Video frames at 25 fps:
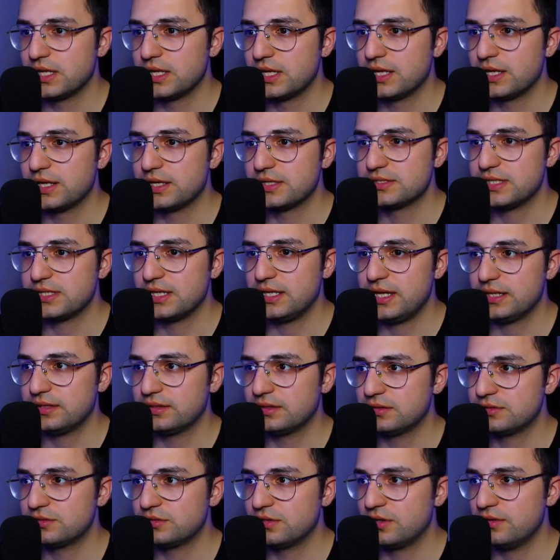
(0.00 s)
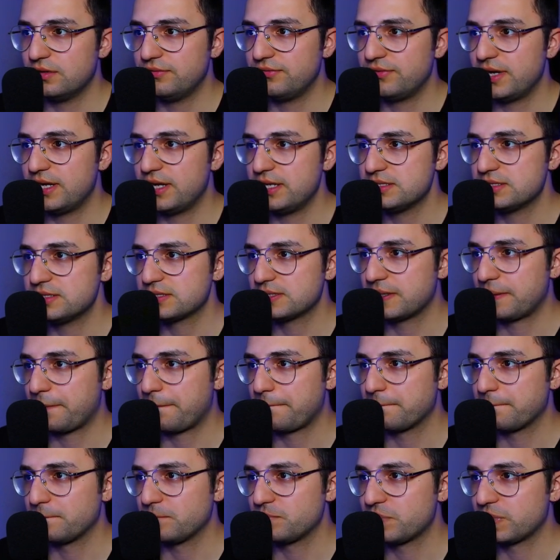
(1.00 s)
select the surface,
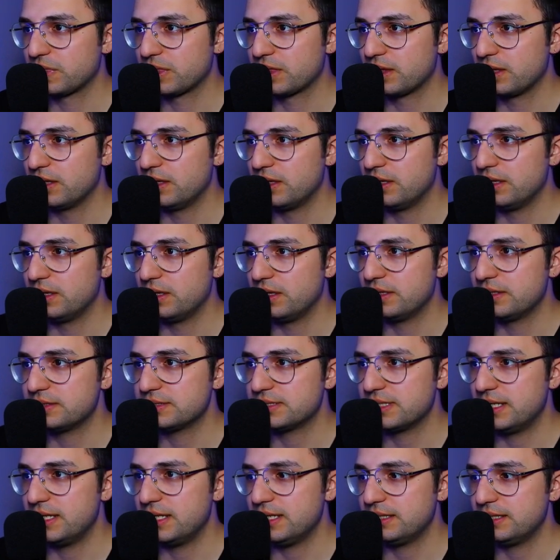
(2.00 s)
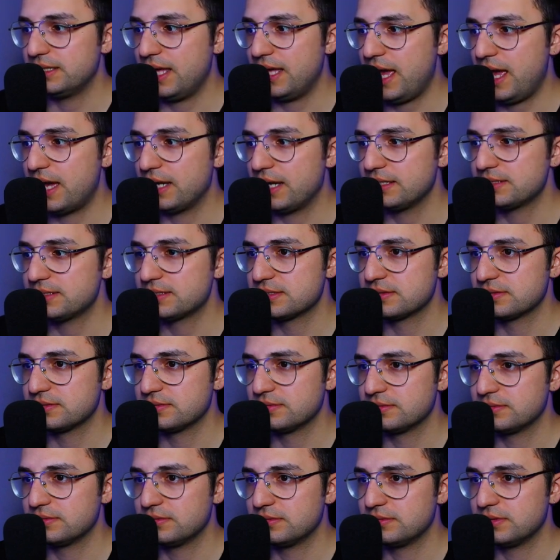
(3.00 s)
select the X,
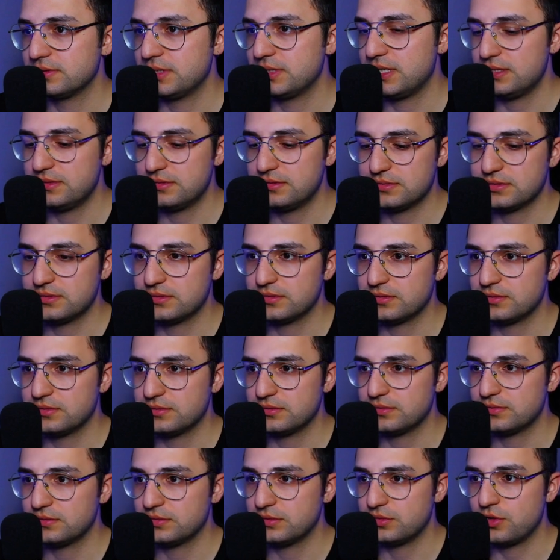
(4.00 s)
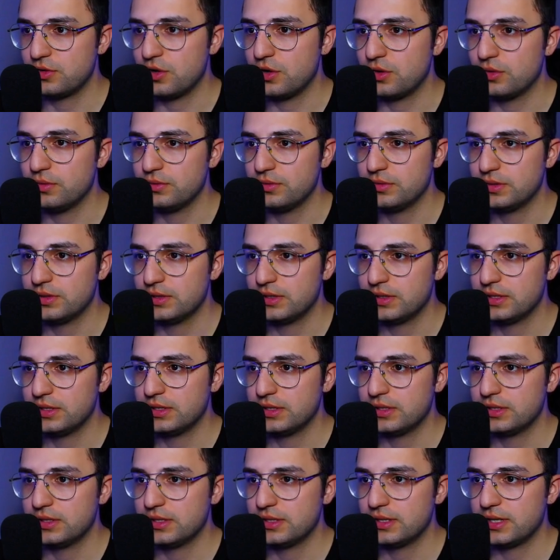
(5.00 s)
hit go,
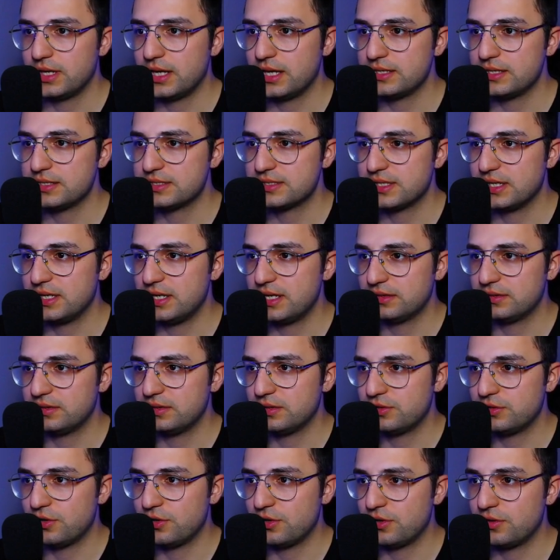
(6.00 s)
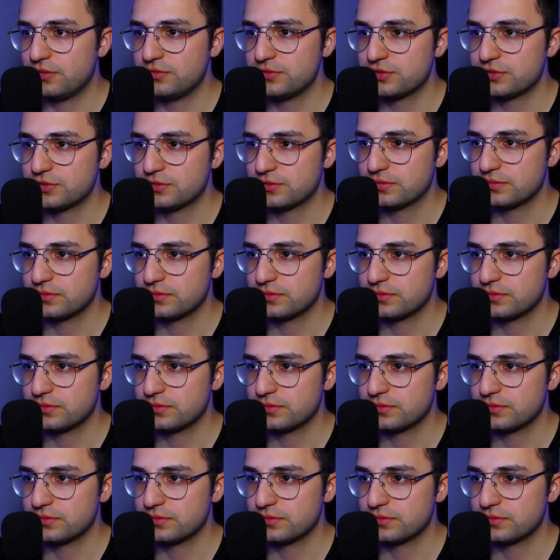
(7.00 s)
and select the curves